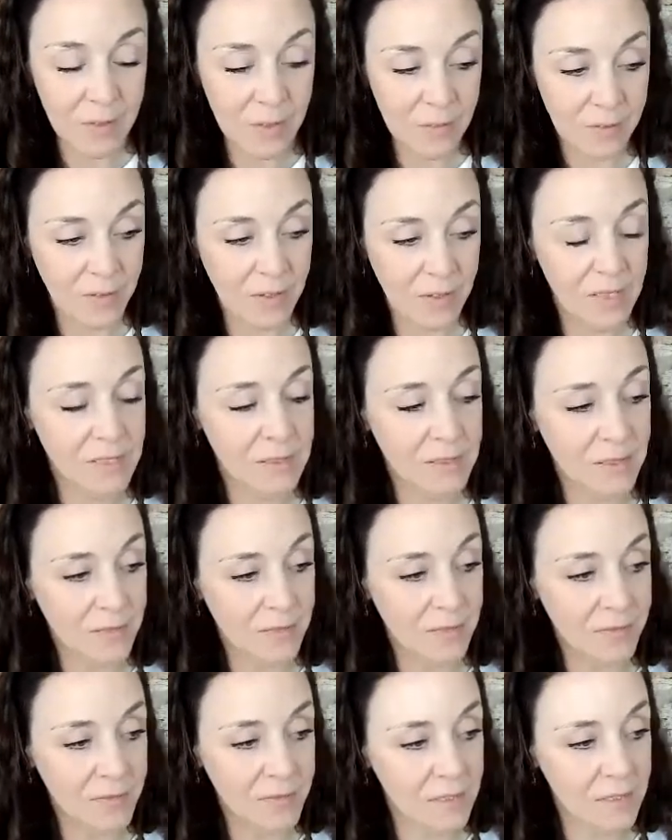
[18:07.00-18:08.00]
faced that
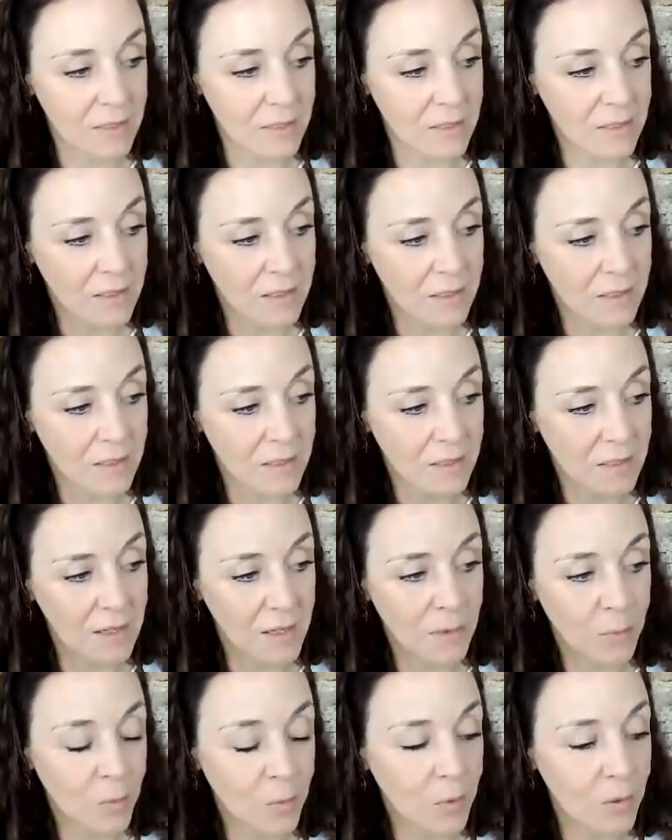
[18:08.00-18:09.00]
fear.
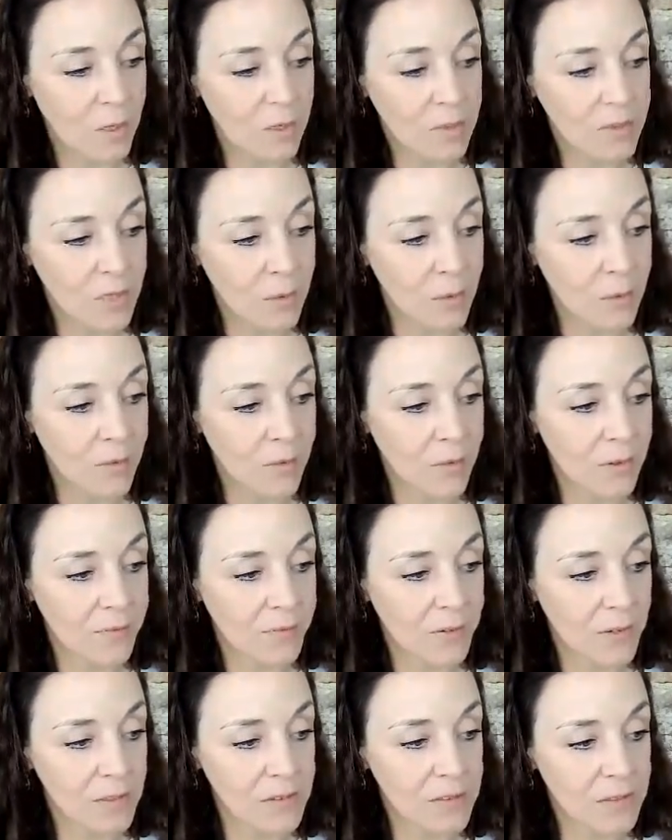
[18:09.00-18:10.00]
So at
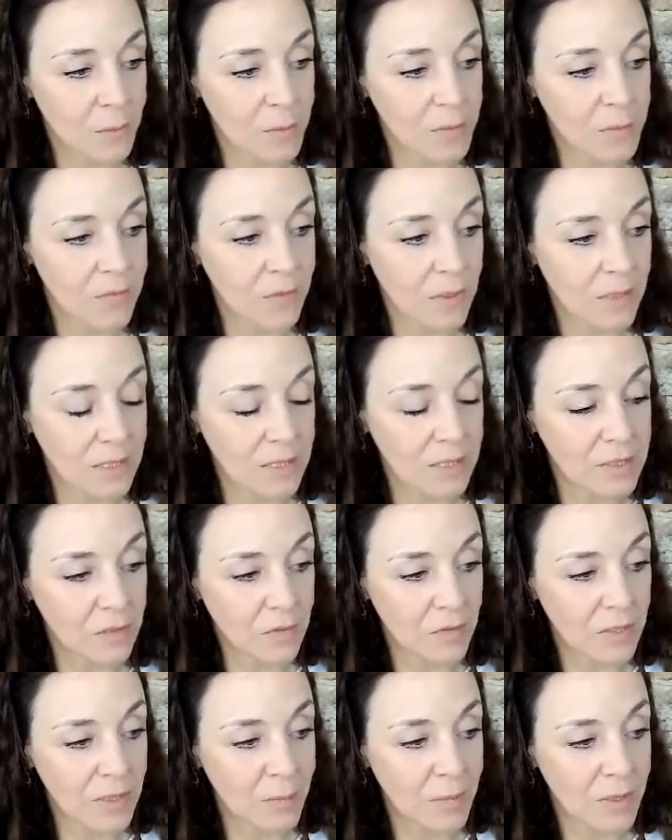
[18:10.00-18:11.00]
first I was running,
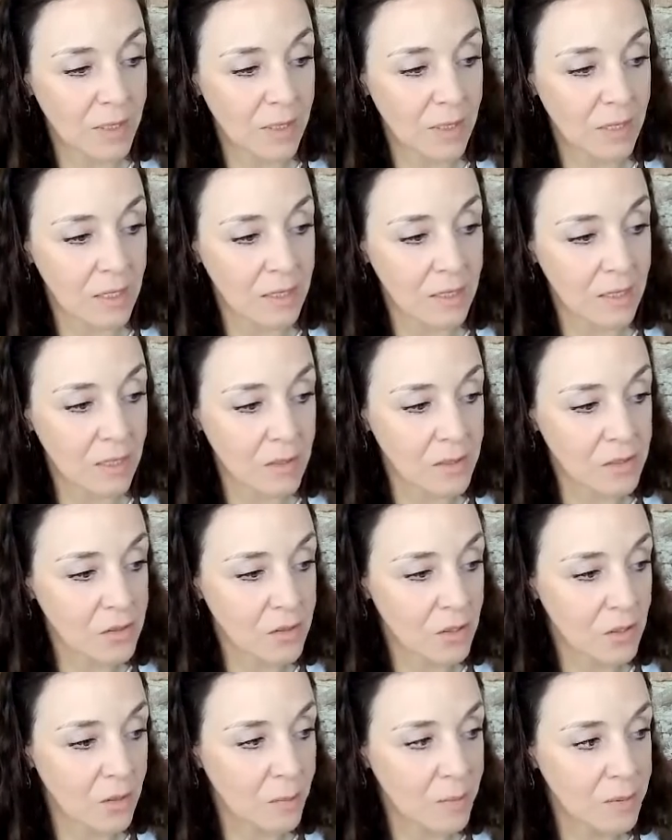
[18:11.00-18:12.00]
screaming, and then I
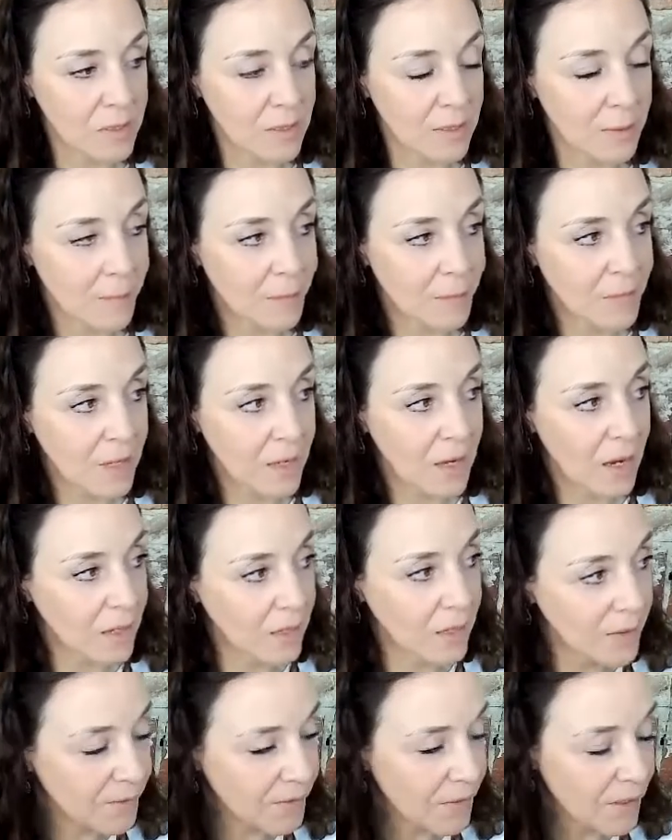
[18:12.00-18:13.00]
stopped and
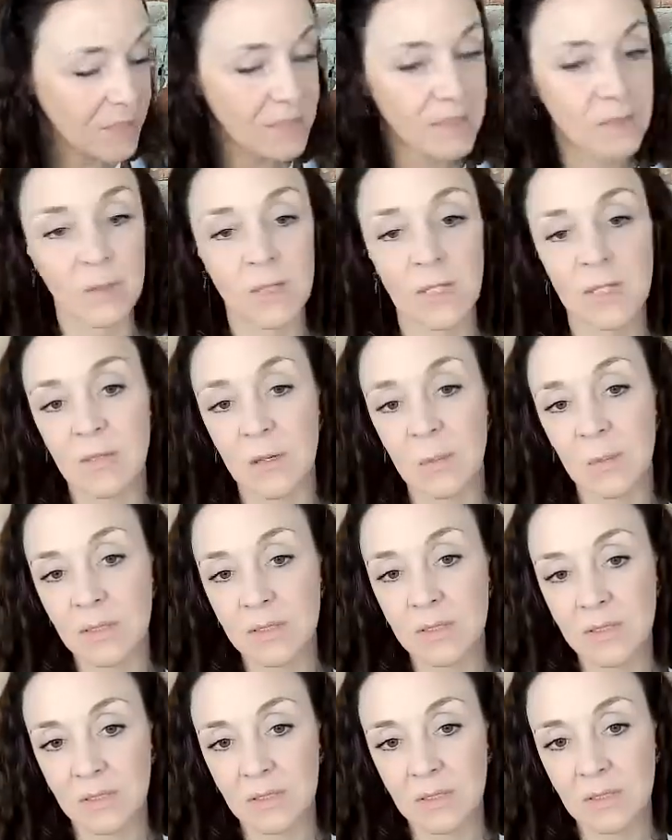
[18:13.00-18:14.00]
I faced whatever it
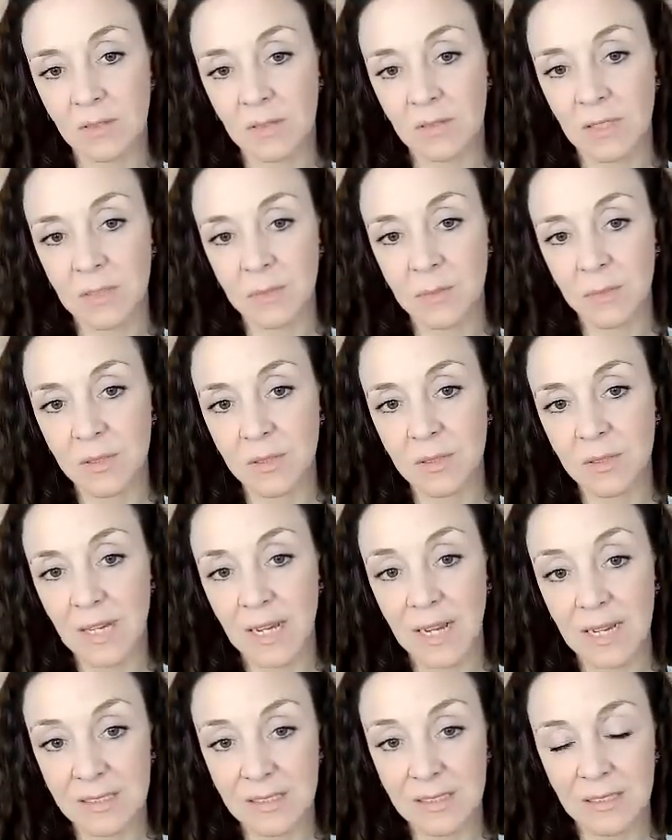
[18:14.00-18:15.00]
was, and I screamed
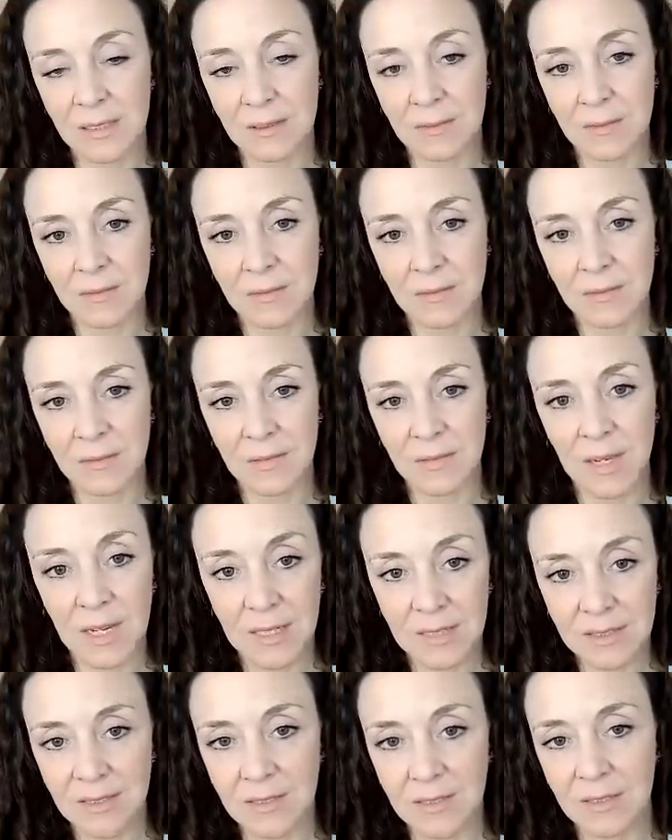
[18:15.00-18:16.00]
at it,
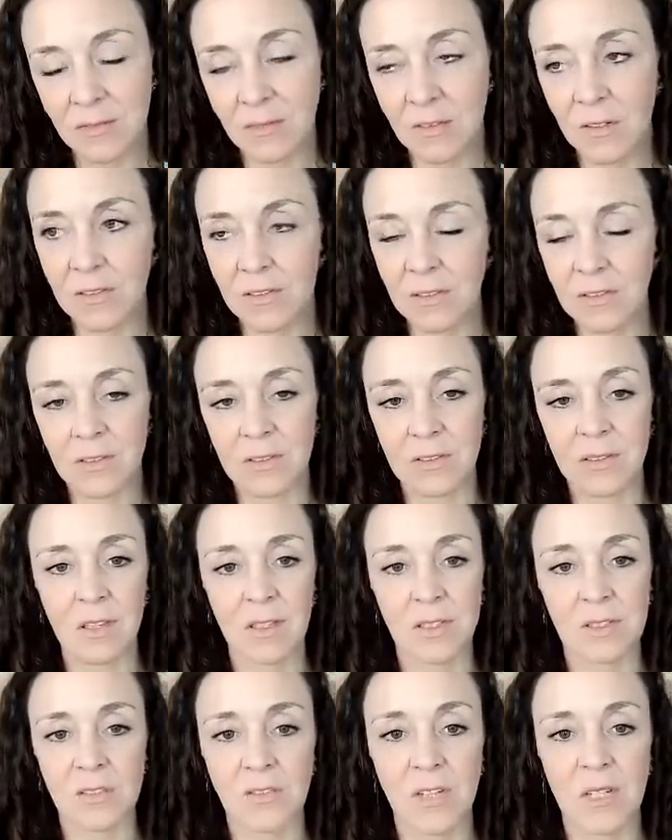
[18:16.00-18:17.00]
rather than
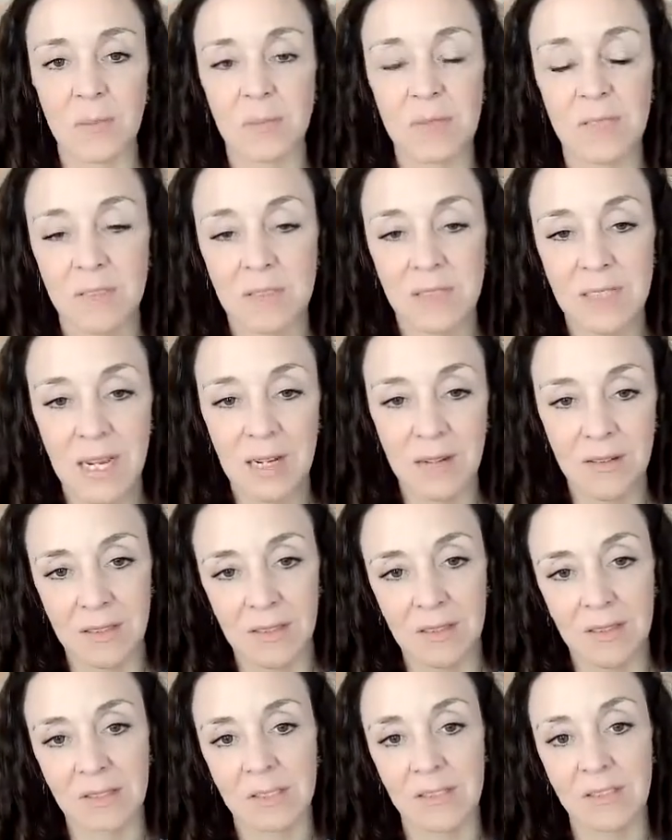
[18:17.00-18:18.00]
like screamed terror.
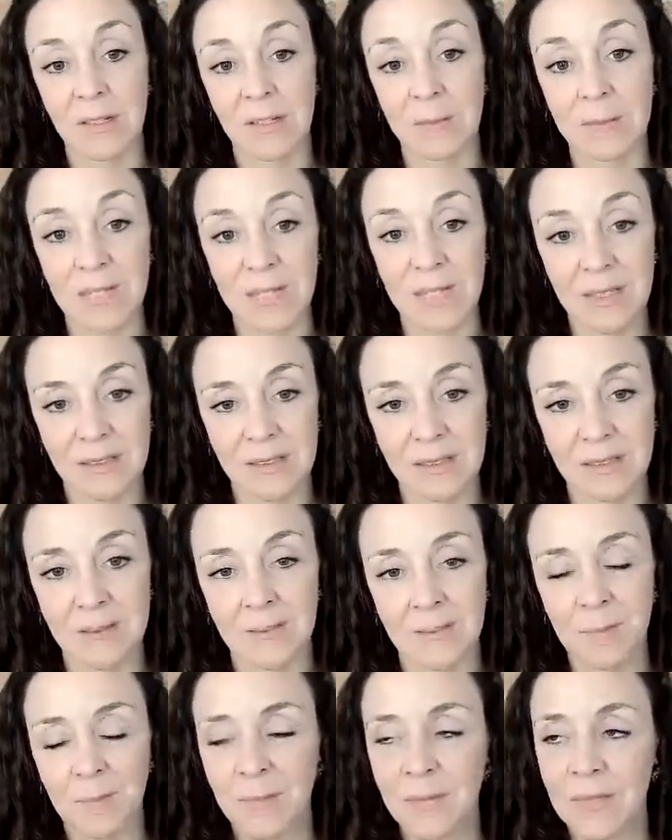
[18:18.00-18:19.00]
I screamed at it.
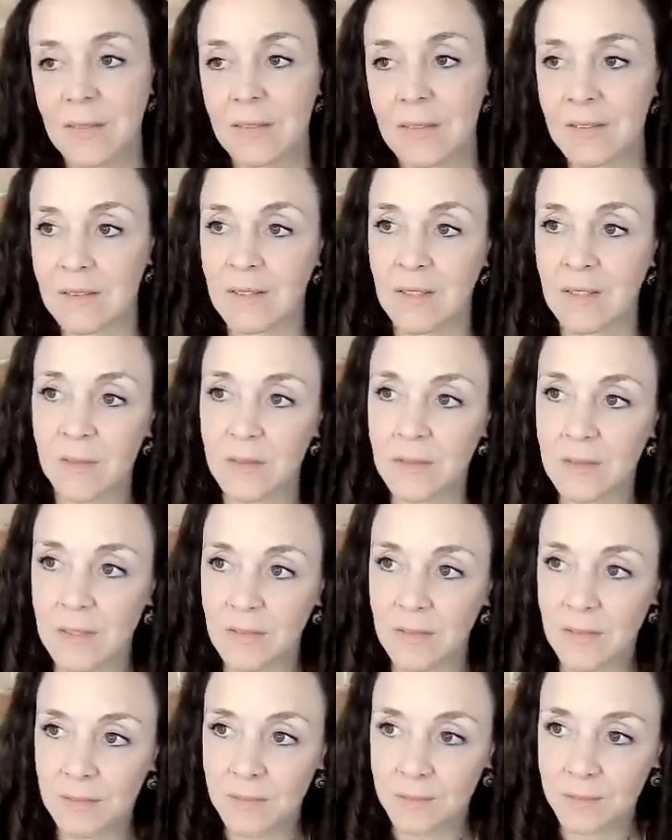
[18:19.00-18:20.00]
So that was
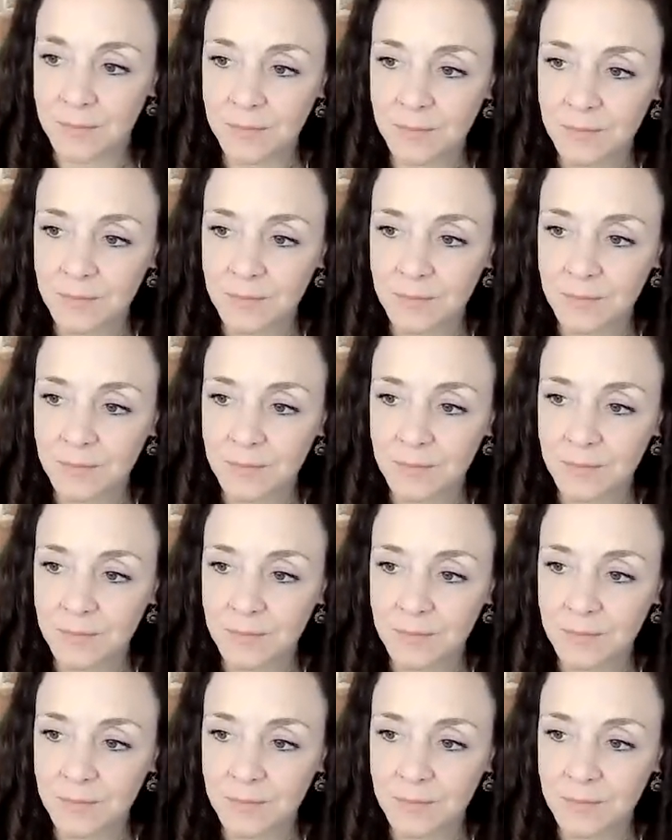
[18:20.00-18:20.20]
different.